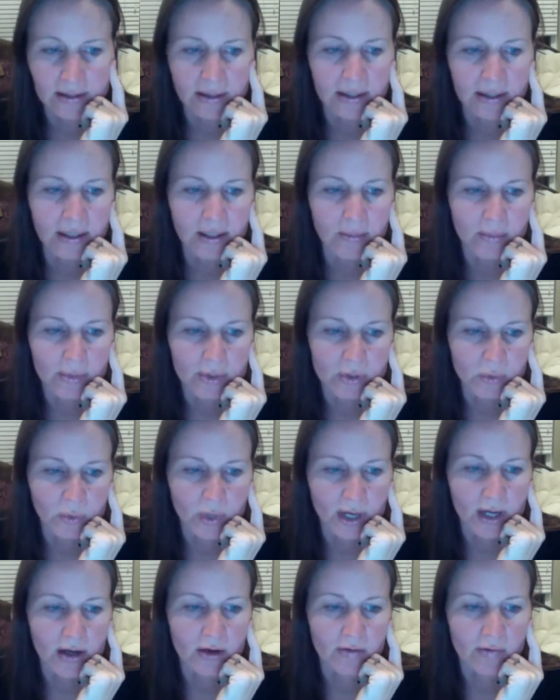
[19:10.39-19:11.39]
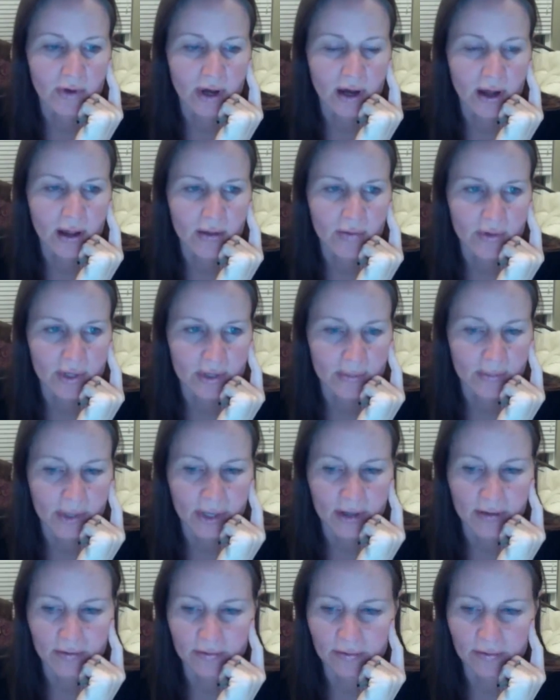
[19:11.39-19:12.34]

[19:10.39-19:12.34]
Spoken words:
And number 12, all of the above.